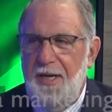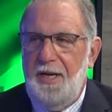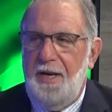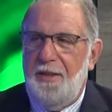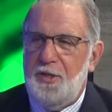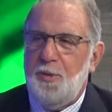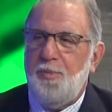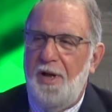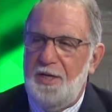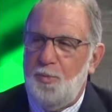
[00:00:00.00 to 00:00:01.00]
Now this
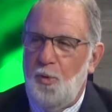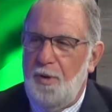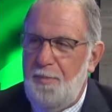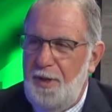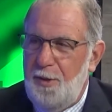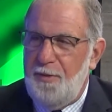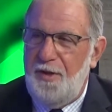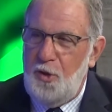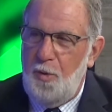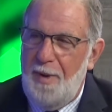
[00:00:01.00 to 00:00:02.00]
applies more to Peter
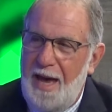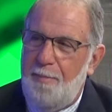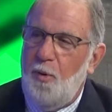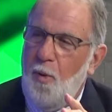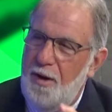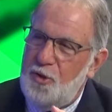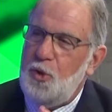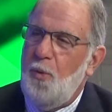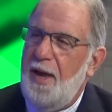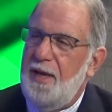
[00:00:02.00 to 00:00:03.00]
than you, Matt, but why don't you
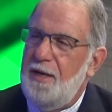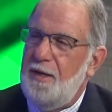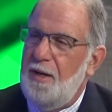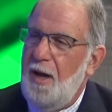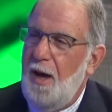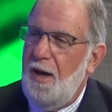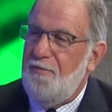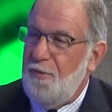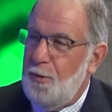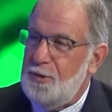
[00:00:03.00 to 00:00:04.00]
weigh in
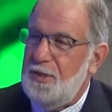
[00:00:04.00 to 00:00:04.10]
first